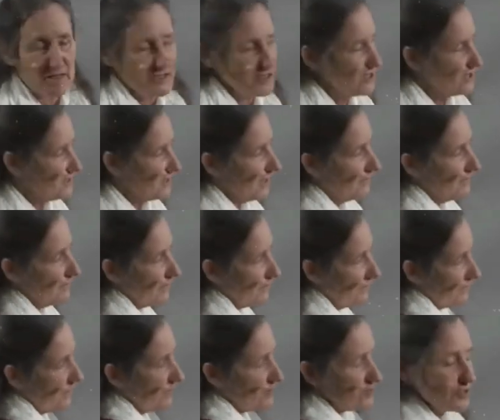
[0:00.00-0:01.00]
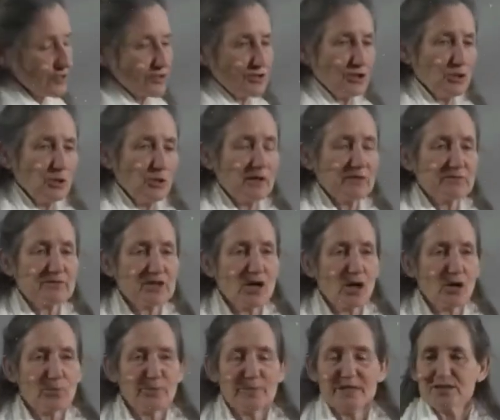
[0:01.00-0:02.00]
She said, The things that you have
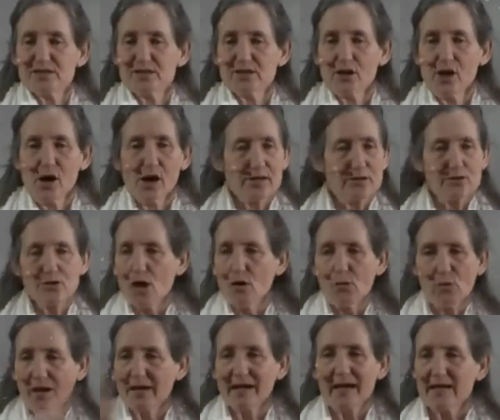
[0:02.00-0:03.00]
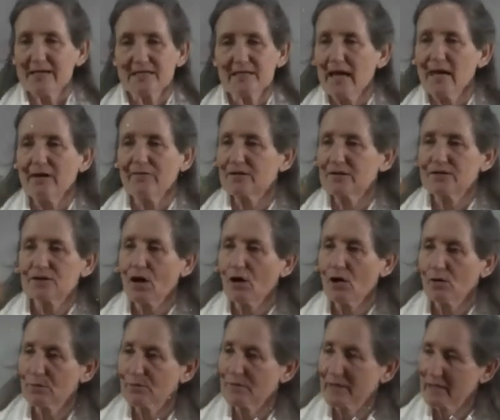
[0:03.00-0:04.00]
told me tonight, no one has ever
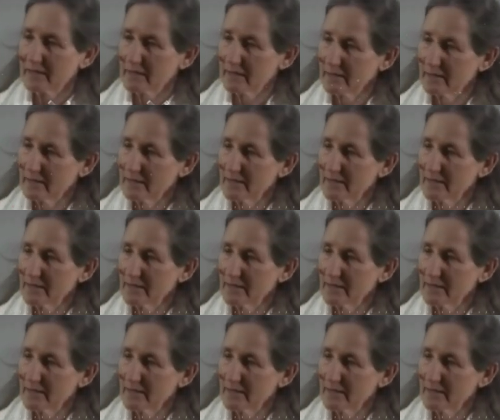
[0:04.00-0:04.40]
told me.